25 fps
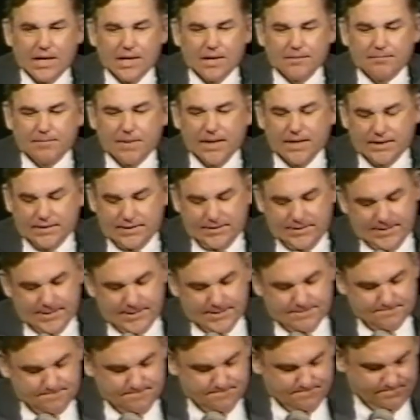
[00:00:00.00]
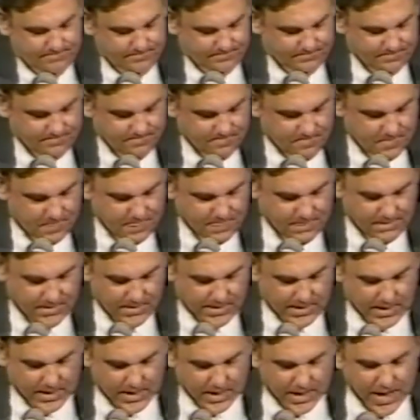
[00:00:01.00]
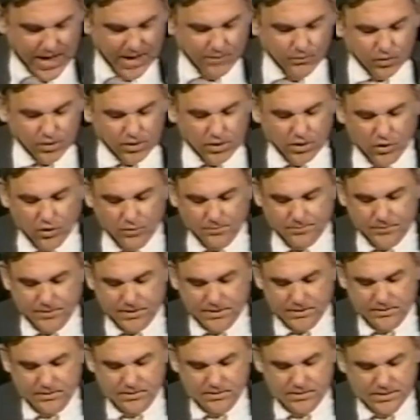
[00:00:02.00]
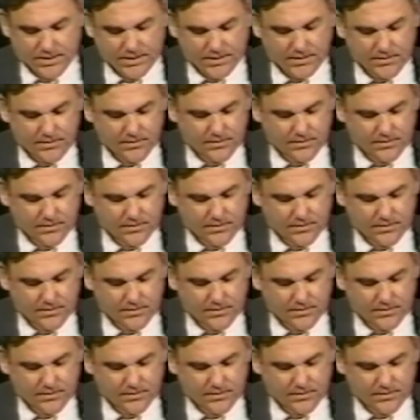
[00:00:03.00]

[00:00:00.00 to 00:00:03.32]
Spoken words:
But I would hope that